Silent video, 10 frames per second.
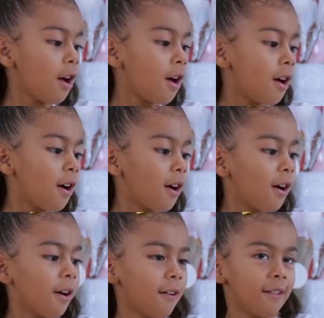Uh-oh,
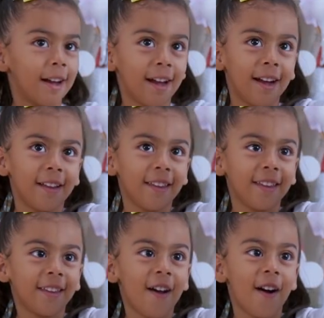I have
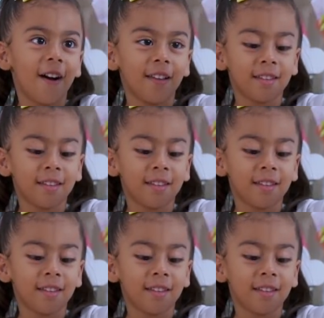sauce.